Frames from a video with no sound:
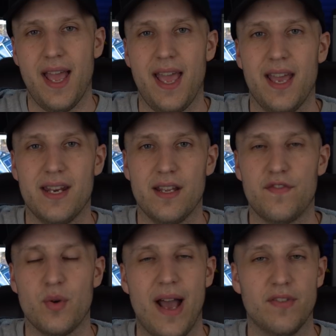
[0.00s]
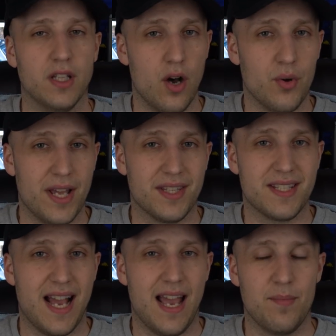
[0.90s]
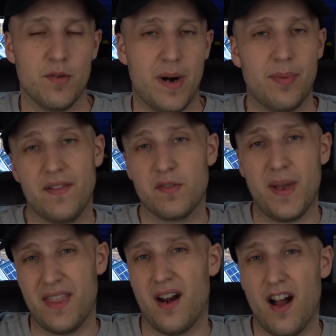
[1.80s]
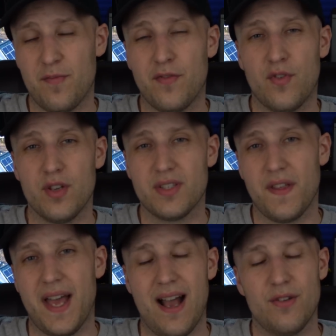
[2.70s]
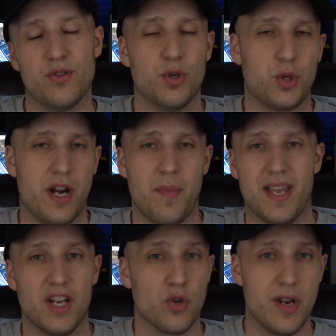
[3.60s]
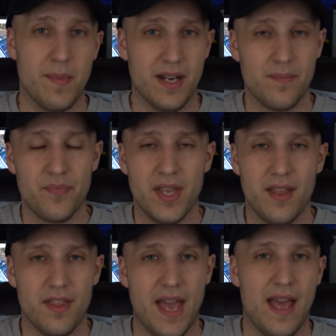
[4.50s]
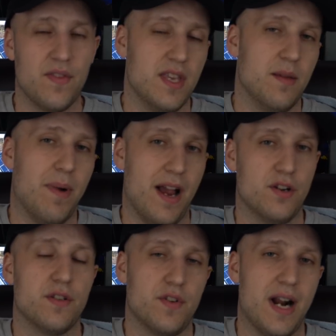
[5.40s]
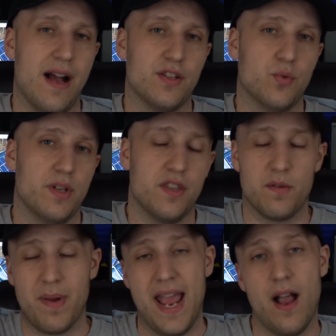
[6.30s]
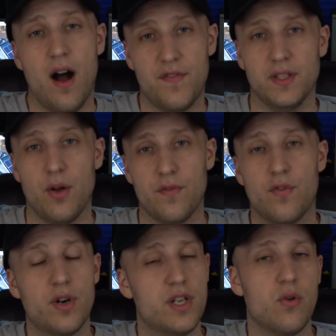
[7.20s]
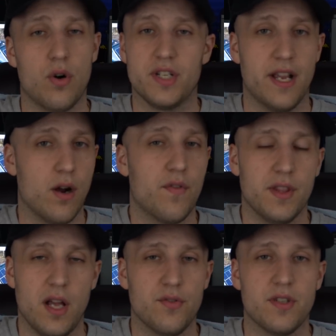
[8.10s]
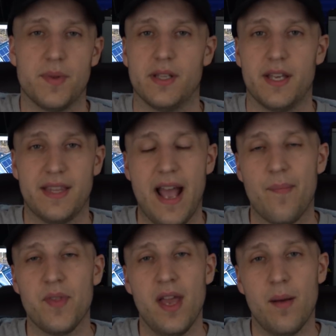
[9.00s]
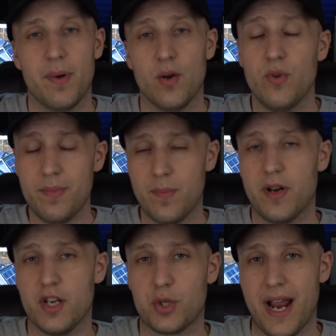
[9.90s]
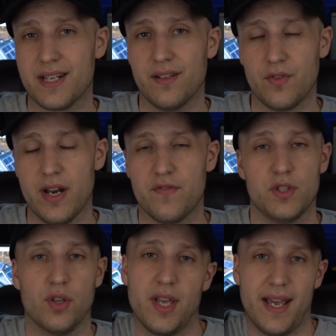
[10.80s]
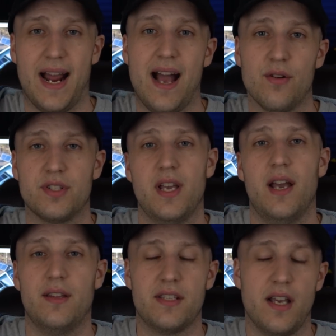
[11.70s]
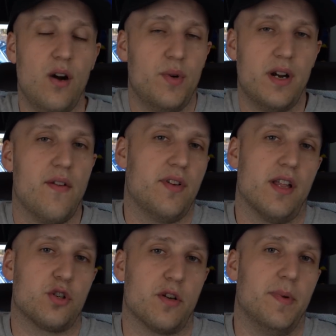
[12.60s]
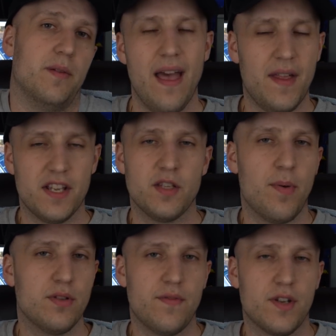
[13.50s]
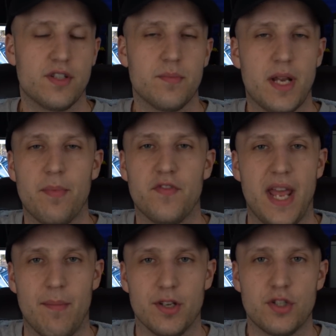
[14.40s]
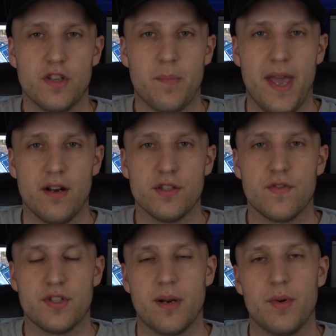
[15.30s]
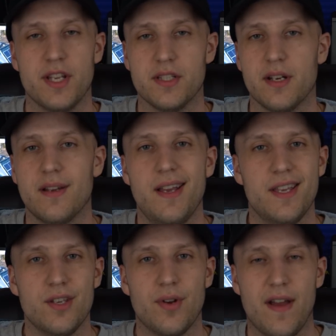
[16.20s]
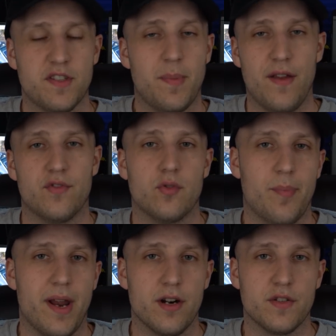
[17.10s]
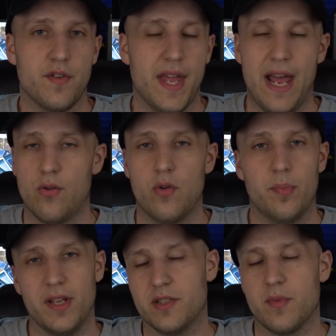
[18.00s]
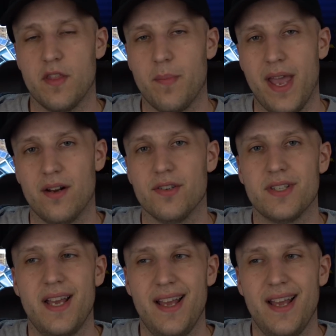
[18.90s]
And if you have a loan at the time, you probably have to pay that off before you sell the house, or try to make an agreement that the buyers of your house will either pay off the loan for you or take over the loan, something like that. But it would be pretty attractive, right? If you're looking at a house and they say, oh, we don't have an electric bill. And then I suppose if there's some type of damage to the panels for some reason, you'd have to pay for repairs for that, or replacement of the panels.